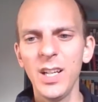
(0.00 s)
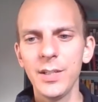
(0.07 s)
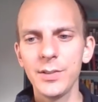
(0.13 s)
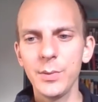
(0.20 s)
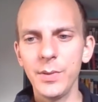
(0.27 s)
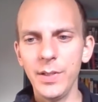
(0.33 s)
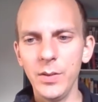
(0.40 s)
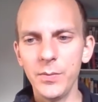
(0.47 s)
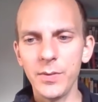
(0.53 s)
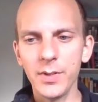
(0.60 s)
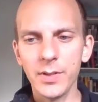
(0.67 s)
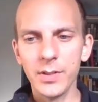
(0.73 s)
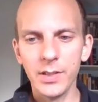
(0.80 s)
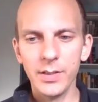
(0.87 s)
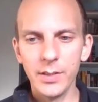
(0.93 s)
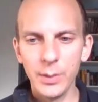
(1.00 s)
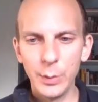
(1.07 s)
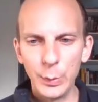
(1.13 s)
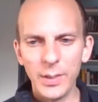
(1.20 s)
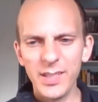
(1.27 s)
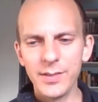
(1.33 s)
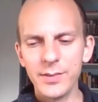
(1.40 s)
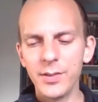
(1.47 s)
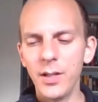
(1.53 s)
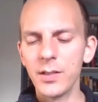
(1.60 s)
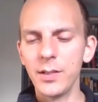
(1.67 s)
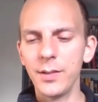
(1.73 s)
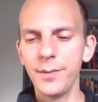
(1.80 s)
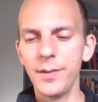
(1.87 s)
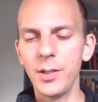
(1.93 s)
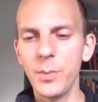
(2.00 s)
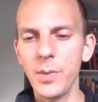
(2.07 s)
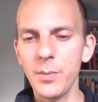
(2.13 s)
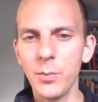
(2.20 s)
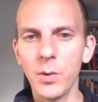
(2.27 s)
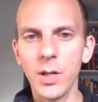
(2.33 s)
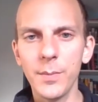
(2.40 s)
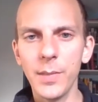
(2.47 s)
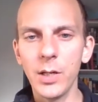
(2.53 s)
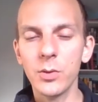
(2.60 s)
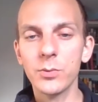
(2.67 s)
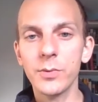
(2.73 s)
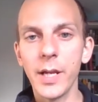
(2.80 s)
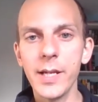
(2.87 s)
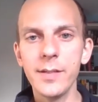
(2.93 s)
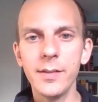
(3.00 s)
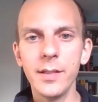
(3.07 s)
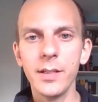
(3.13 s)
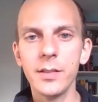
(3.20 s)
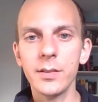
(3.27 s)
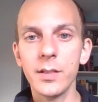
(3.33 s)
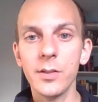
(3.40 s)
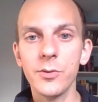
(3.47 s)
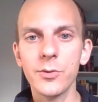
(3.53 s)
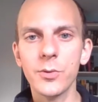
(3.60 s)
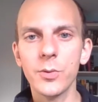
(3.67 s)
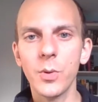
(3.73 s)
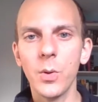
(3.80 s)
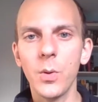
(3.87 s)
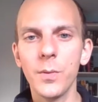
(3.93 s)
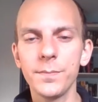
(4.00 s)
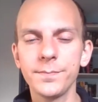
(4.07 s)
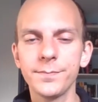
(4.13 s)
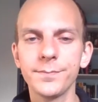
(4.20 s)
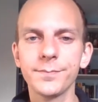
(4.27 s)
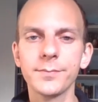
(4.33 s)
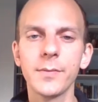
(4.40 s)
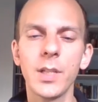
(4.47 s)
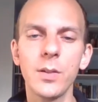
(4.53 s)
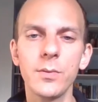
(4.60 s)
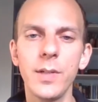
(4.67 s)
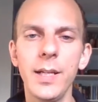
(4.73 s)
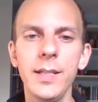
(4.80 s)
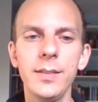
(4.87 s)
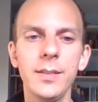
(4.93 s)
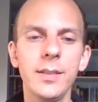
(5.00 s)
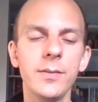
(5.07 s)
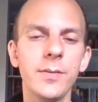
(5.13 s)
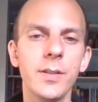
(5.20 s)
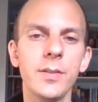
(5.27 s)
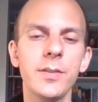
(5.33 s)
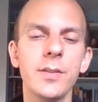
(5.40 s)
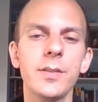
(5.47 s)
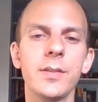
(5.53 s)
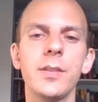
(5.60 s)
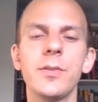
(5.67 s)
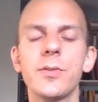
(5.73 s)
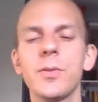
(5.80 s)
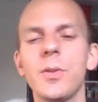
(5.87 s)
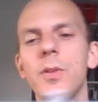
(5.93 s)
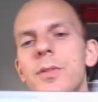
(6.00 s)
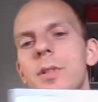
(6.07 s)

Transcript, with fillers: So without further ado, let's talk a little bit more about raising and control raising versus control.